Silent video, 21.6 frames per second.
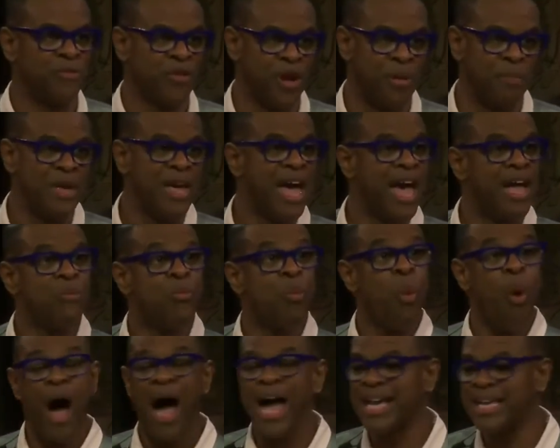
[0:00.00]
from,
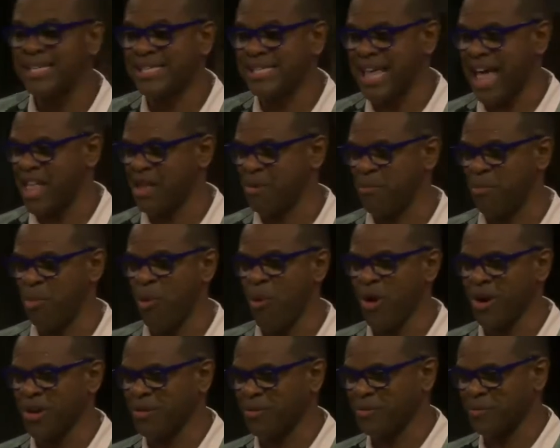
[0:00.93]
and why is that
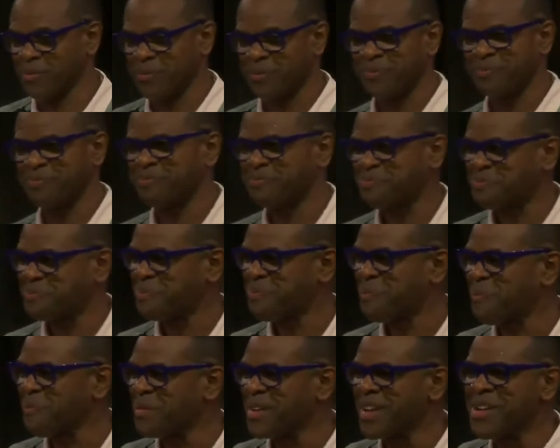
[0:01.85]
important?
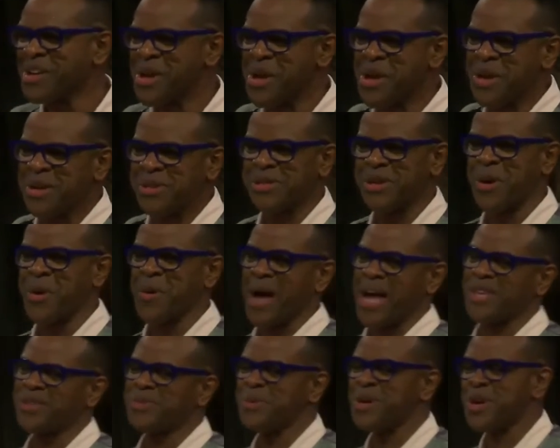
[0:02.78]
So
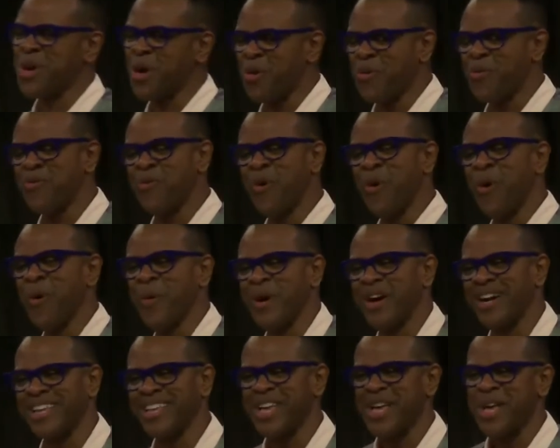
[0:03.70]
as we go
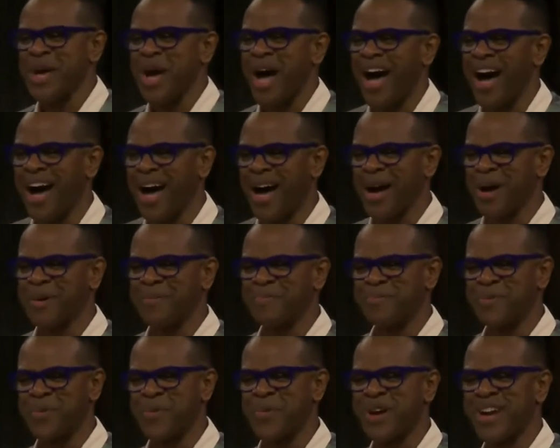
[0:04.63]
forward,
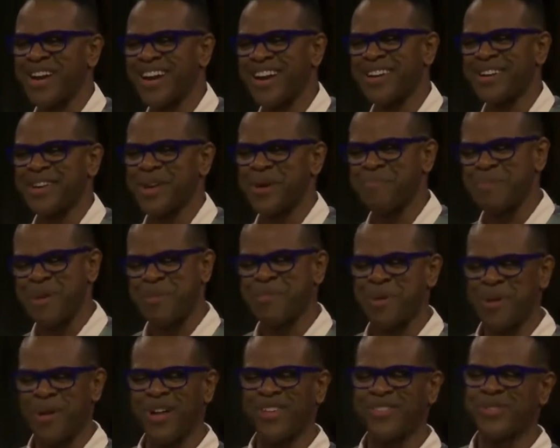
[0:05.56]
um, where you know,
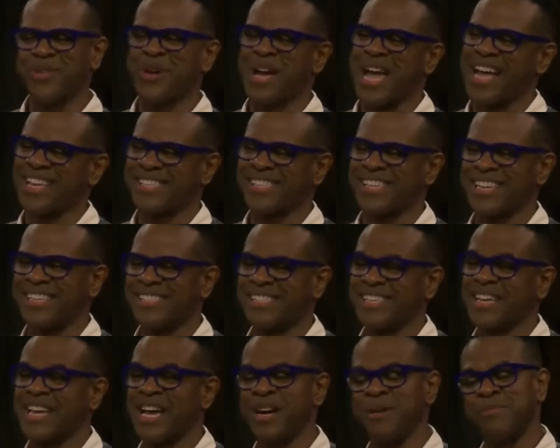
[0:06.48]
people also ask us
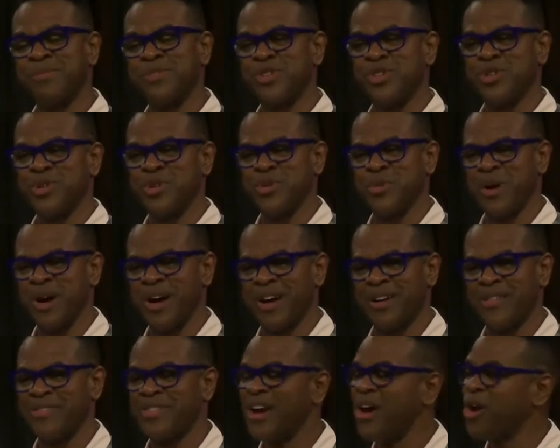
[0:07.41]
to come to
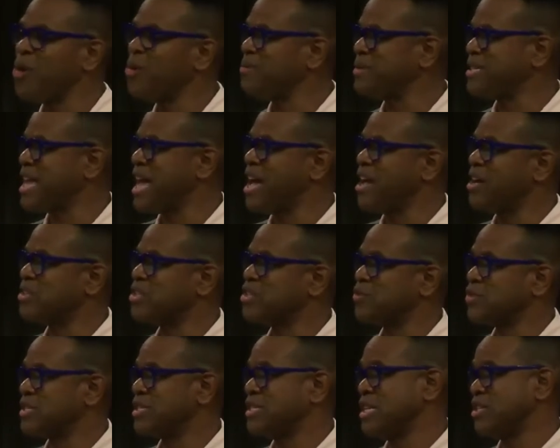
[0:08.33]
uh, their
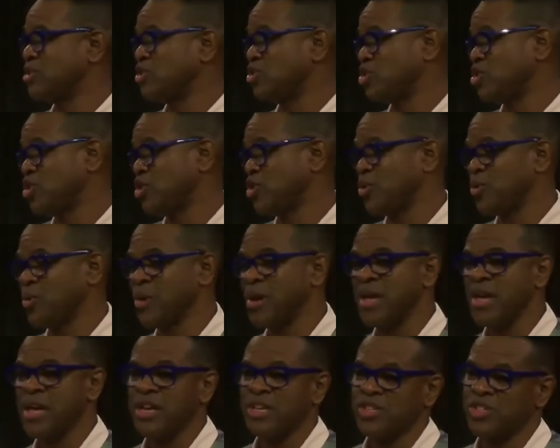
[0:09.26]
hometowns for season two.
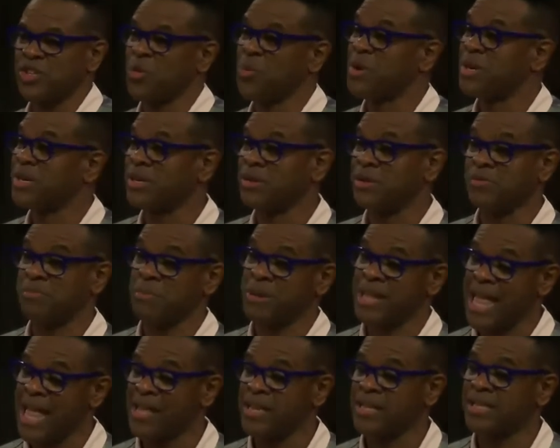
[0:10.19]
So we're
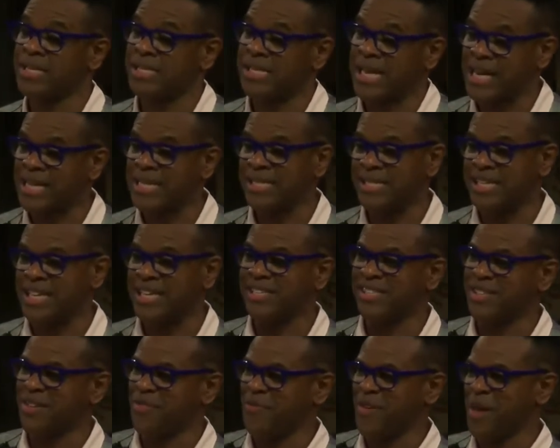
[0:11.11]
planning the second
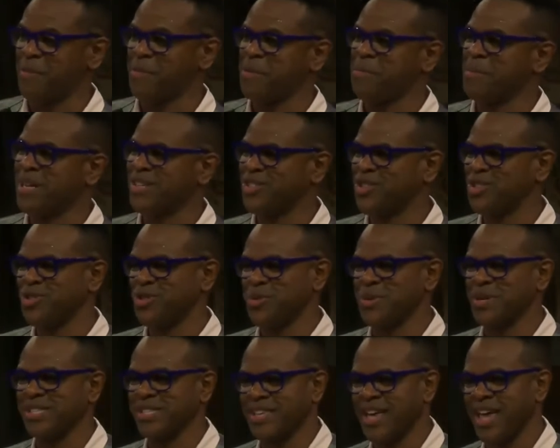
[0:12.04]
season of Family Pictures
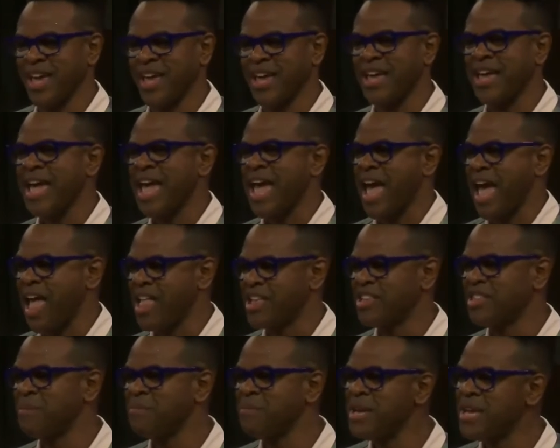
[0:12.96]
U S A,
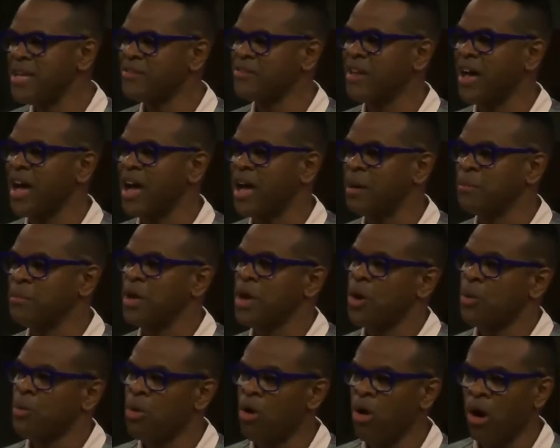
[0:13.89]
and in the meantime,
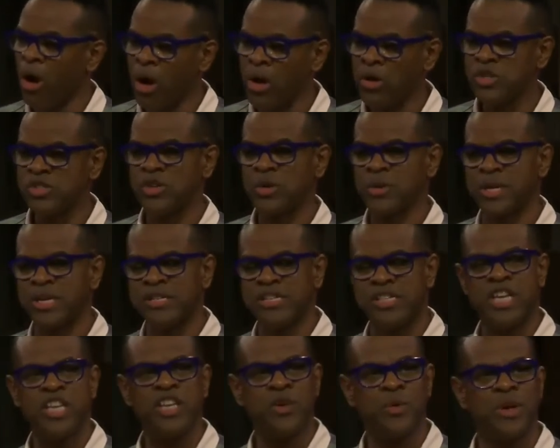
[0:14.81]
we're also
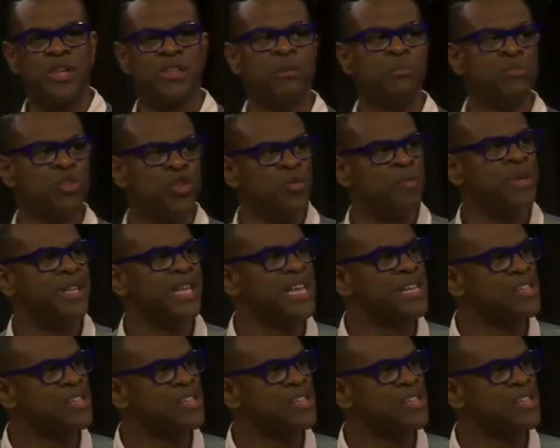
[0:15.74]
continuing the movement